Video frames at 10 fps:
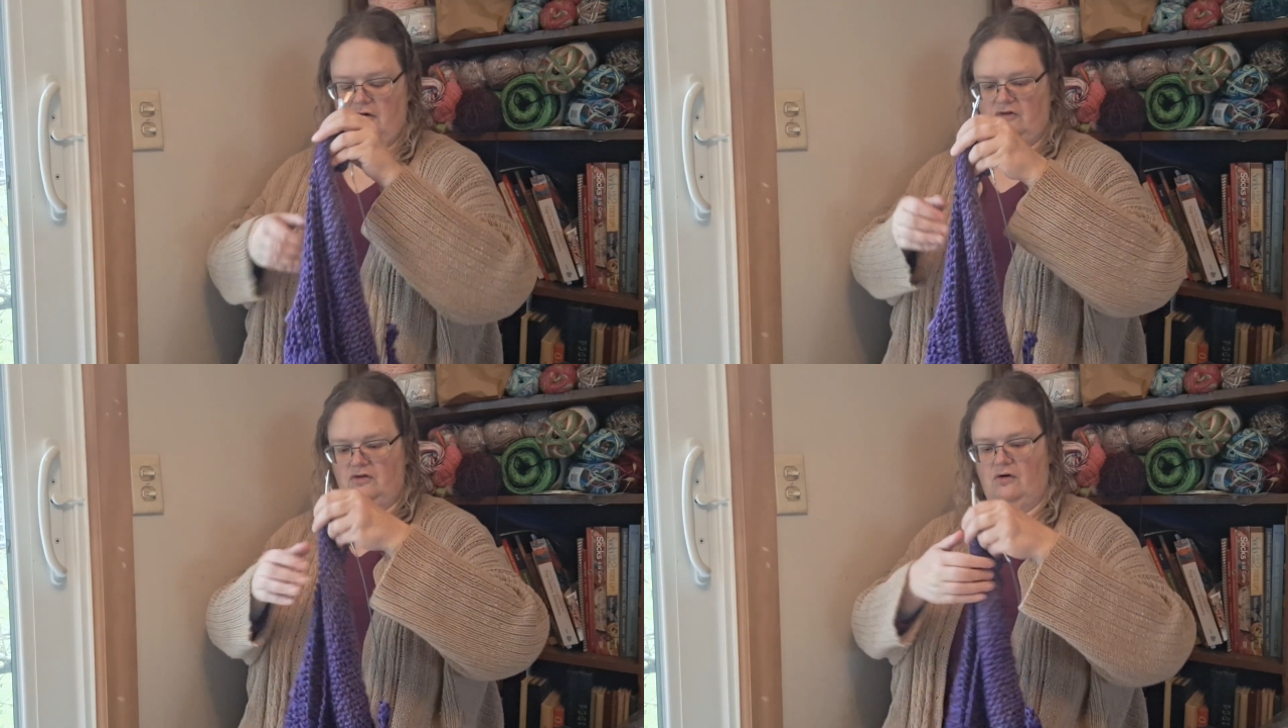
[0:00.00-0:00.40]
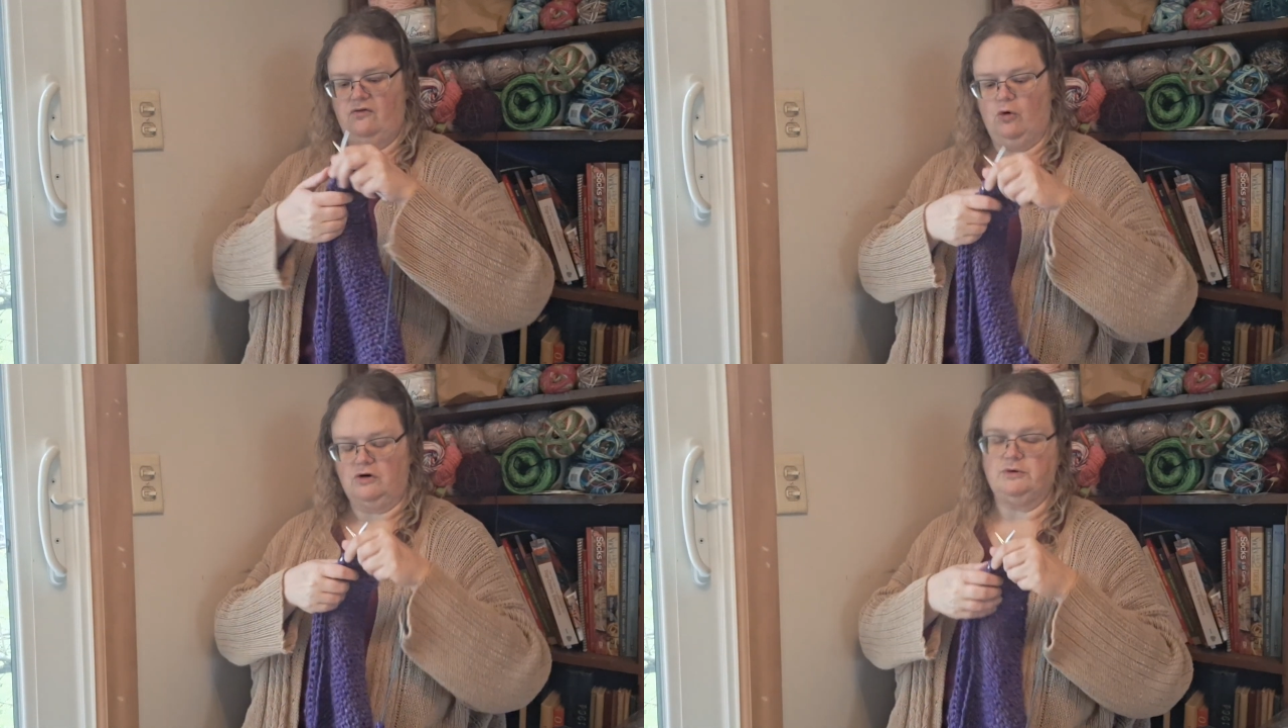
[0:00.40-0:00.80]
So
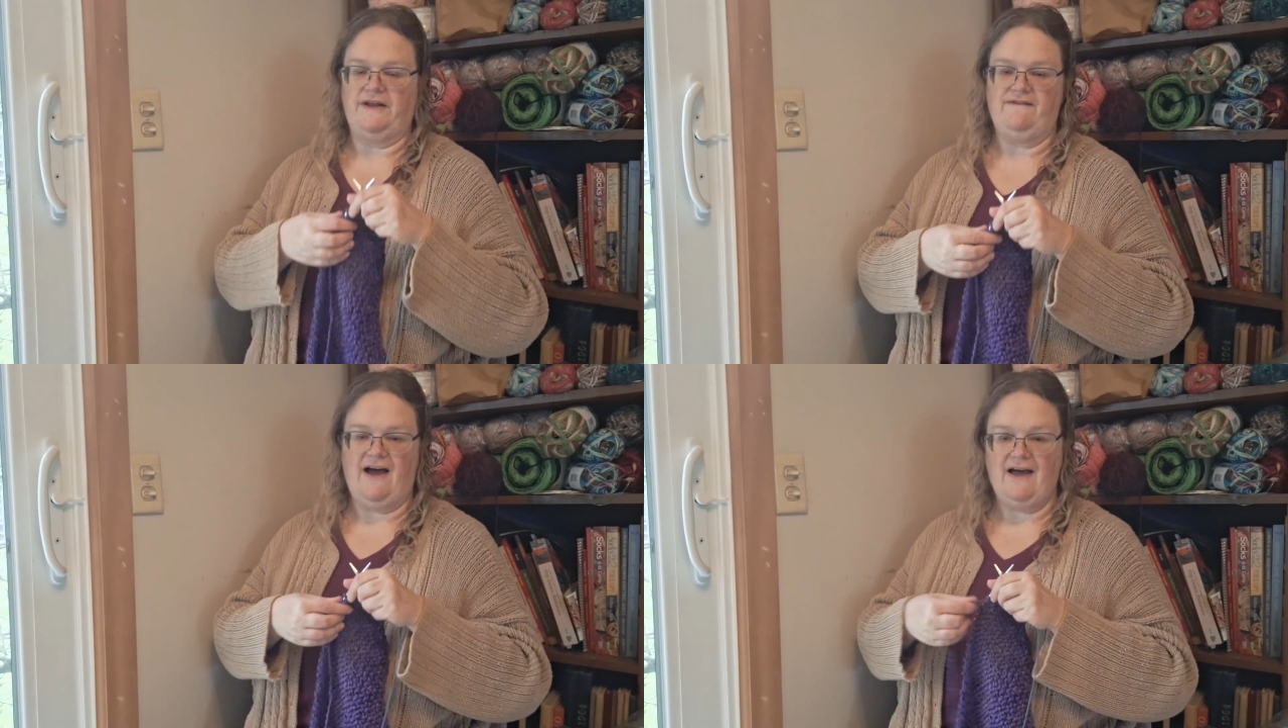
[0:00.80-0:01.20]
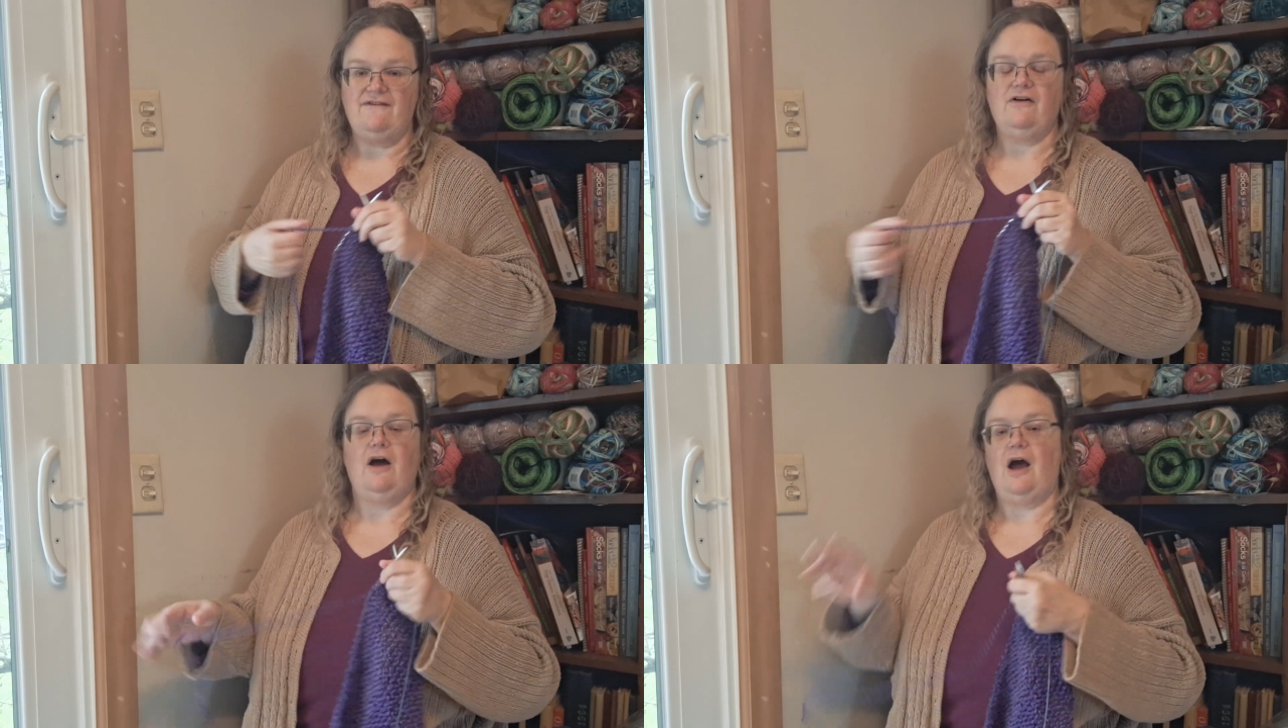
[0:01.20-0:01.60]

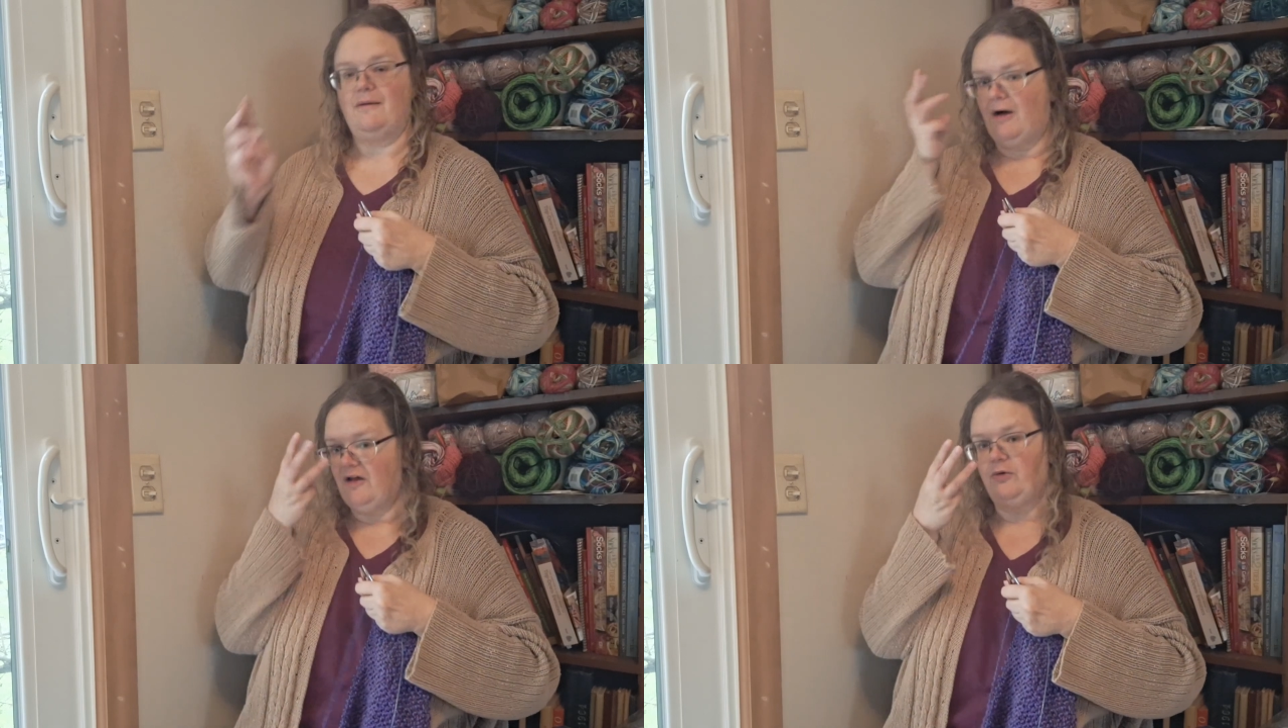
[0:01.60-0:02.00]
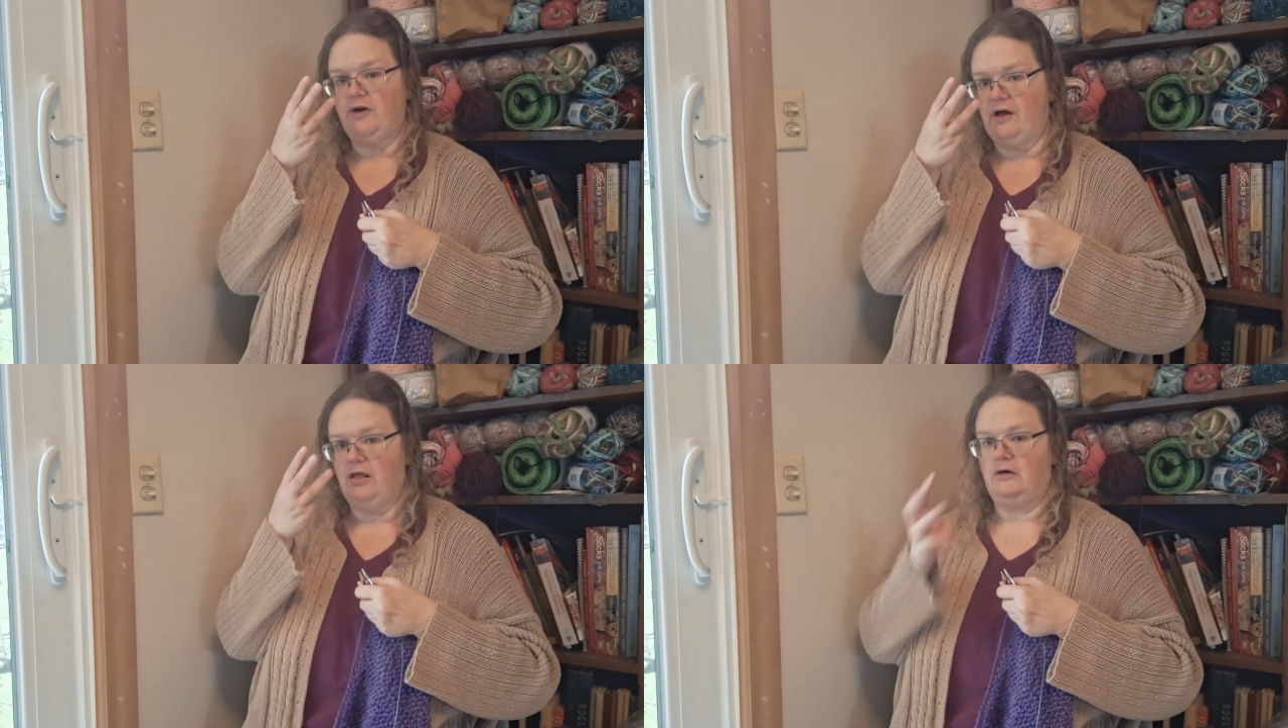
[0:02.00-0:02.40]
$4.25, I bought
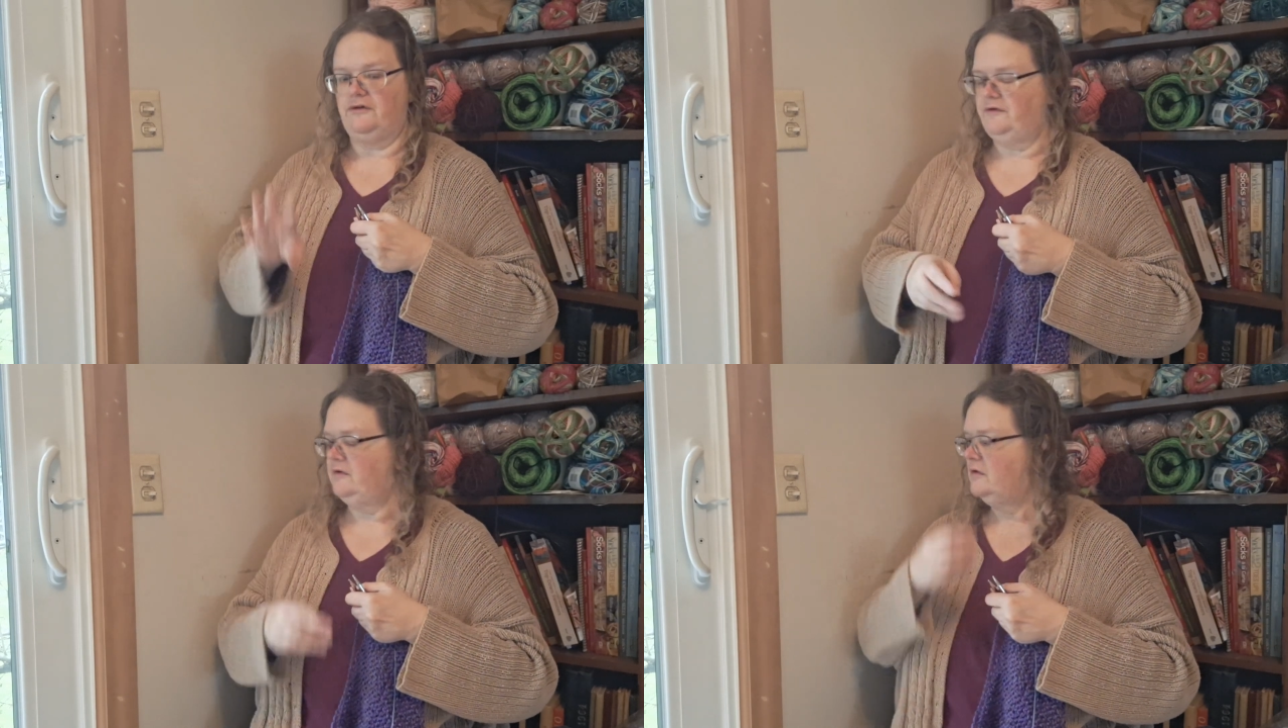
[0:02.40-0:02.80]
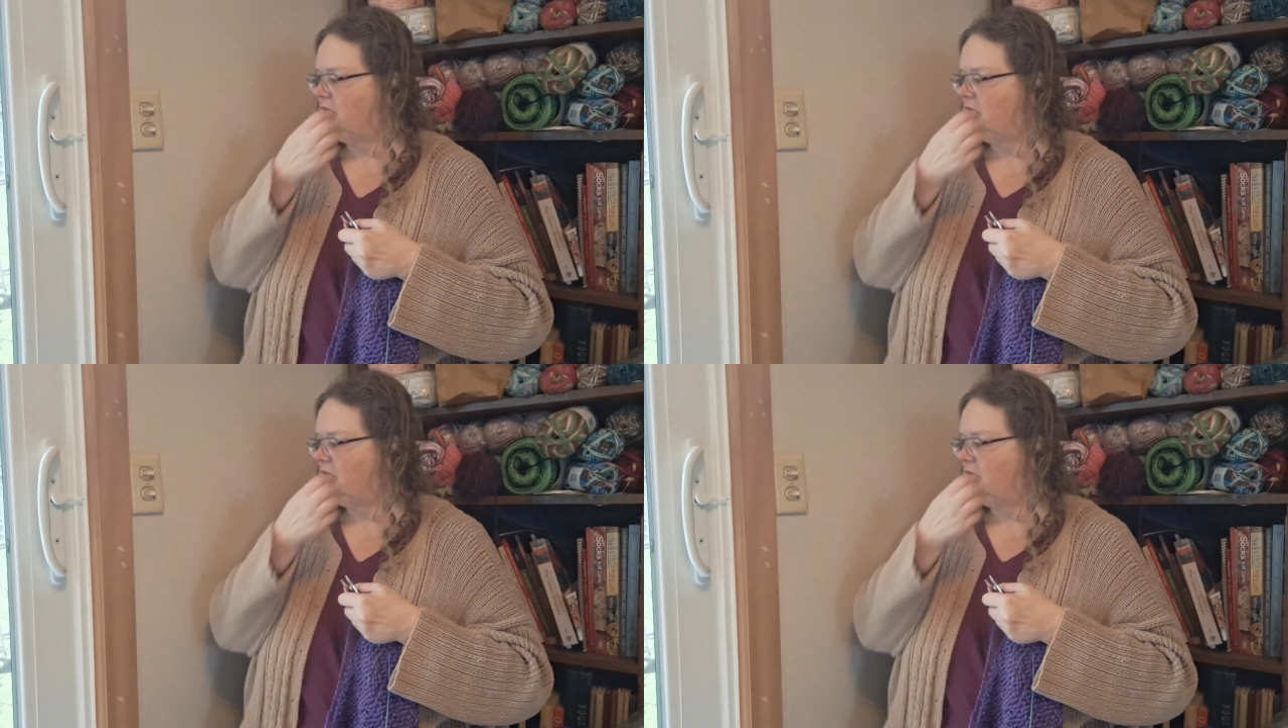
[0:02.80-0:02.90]
3 colors.